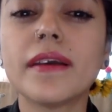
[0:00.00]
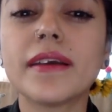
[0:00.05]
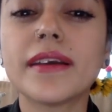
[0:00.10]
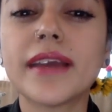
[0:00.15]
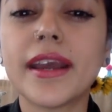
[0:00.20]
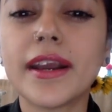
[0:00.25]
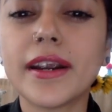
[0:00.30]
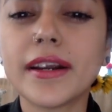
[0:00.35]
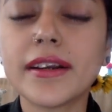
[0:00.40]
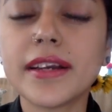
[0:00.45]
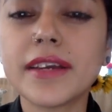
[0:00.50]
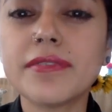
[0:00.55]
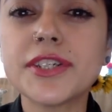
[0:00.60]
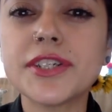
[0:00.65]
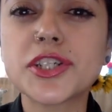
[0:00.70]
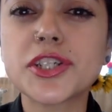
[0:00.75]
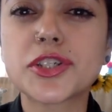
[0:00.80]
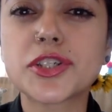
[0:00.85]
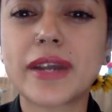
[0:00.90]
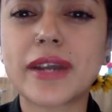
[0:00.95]

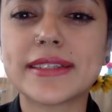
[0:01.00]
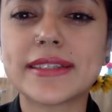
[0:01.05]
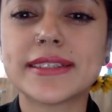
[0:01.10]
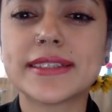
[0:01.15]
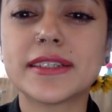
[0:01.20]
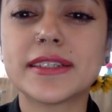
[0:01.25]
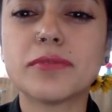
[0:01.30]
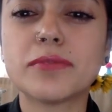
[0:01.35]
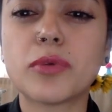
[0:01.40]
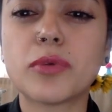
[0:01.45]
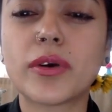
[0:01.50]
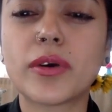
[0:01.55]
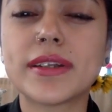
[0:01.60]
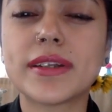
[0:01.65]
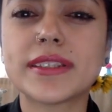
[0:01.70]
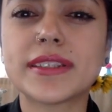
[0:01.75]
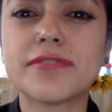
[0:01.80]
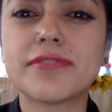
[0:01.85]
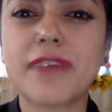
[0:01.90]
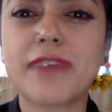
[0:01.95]
Caregivers stressed the
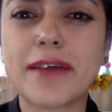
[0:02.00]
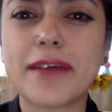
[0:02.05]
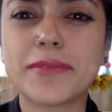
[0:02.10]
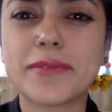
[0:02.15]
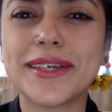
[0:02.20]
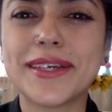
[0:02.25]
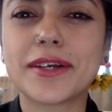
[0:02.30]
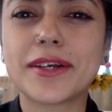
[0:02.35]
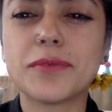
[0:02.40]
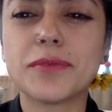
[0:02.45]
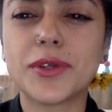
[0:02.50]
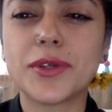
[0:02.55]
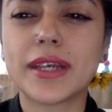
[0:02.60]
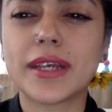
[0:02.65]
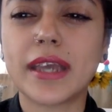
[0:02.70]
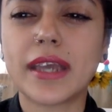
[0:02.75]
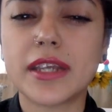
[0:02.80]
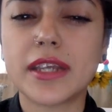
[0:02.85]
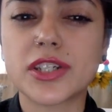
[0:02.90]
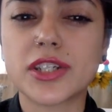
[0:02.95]
importance of family
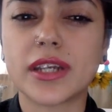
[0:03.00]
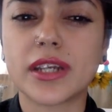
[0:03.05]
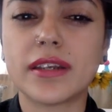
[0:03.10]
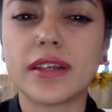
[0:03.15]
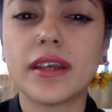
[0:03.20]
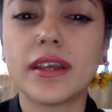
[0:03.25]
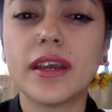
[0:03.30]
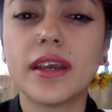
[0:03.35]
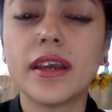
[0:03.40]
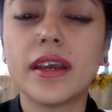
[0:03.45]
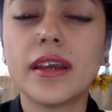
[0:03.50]
communication,